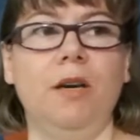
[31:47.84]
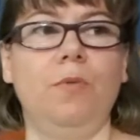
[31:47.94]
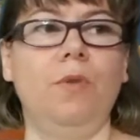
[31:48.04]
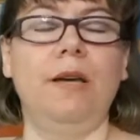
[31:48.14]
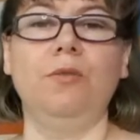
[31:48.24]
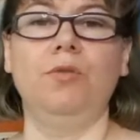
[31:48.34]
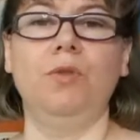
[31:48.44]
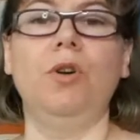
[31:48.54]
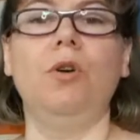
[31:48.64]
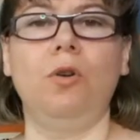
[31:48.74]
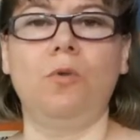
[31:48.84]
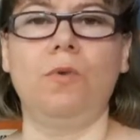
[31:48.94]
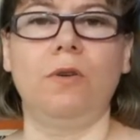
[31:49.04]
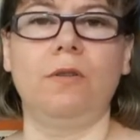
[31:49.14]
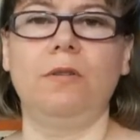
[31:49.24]
without doing color
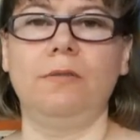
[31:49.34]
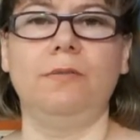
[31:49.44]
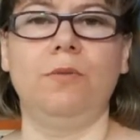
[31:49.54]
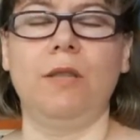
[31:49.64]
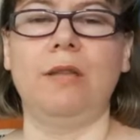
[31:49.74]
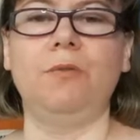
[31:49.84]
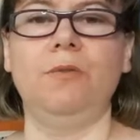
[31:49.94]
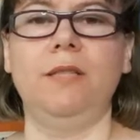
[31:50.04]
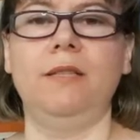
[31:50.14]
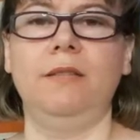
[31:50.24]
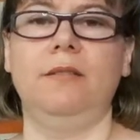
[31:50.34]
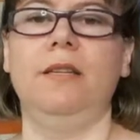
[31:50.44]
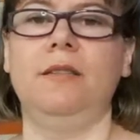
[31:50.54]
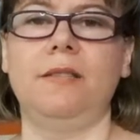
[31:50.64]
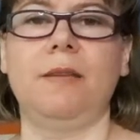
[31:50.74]
work, without knitting
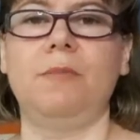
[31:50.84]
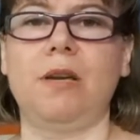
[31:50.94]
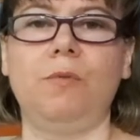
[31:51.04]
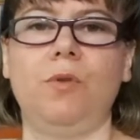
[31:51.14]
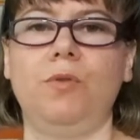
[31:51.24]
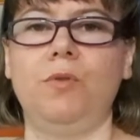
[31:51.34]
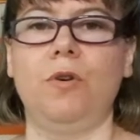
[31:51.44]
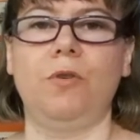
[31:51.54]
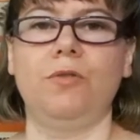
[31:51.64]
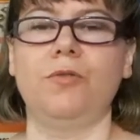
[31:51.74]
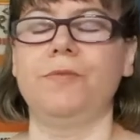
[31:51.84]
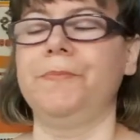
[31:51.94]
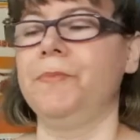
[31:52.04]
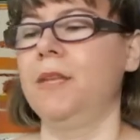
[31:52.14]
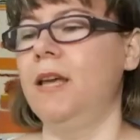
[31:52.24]
in the same time with two colors.
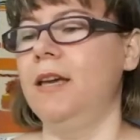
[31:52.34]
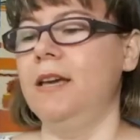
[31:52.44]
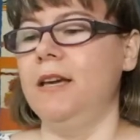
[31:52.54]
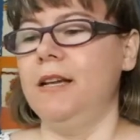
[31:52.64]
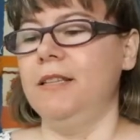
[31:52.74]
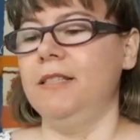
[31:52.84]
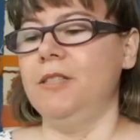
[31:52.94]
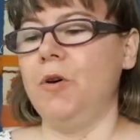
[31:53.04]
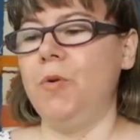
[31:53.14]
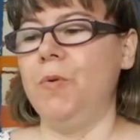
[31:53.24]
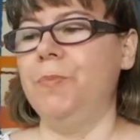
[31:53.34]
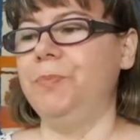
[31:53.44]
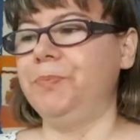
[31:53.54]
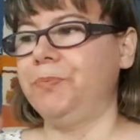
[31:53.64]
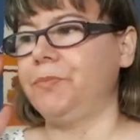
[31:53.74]

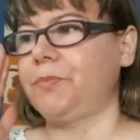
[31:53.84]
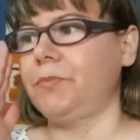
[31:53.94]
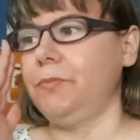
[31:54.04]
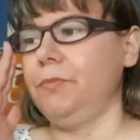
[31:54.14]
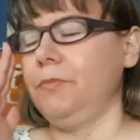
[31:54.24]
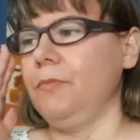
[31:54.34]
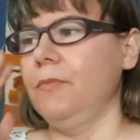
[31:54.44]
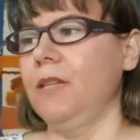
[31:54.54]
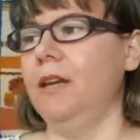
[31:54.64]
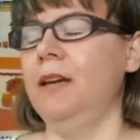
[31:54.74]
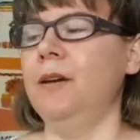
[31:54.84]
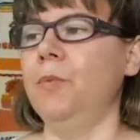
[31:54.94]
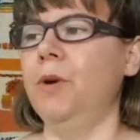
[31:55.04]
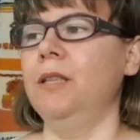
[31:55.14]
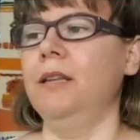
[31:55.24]
So
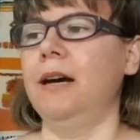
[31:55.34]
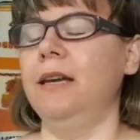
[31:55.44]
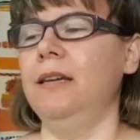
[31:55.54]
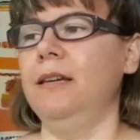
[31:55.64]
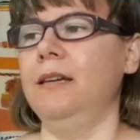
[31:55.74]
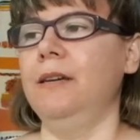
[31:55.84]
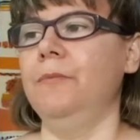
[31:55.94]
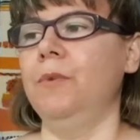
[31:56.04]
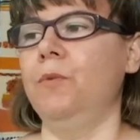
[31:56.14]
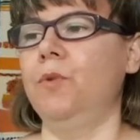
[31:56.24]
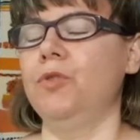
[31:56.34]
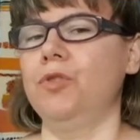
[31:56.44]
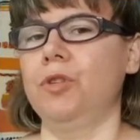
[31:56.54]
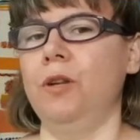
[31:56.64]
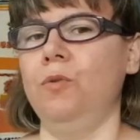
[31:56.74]
when I
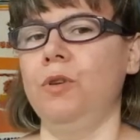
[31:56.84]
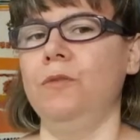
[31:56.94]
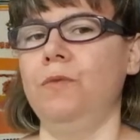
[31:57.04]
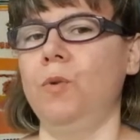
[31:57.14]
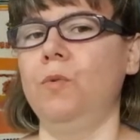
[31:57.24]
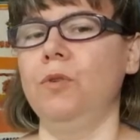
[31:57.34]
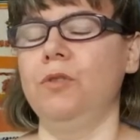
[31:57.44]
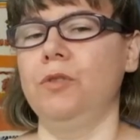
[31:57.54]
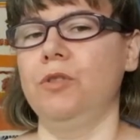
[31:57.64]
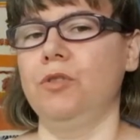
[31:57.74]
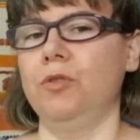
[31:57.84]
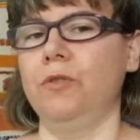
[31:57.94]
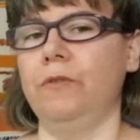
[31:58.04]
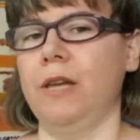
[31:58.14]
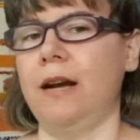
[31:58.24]
was looking for what sort
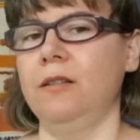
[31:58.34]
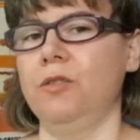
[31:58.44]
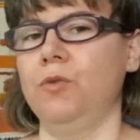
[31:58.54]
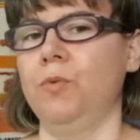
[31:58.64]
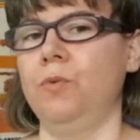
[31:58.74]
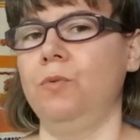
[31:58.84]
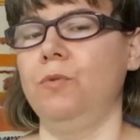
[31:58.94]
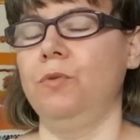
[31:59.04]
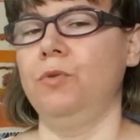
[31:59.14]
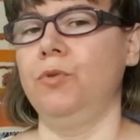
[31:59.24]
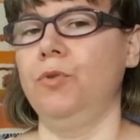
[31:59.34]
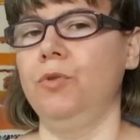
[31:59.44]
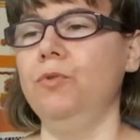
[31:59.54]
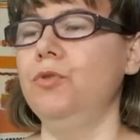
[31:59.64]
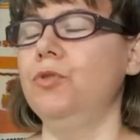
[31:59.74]
of yarns to
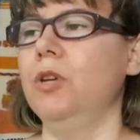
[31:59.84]
use,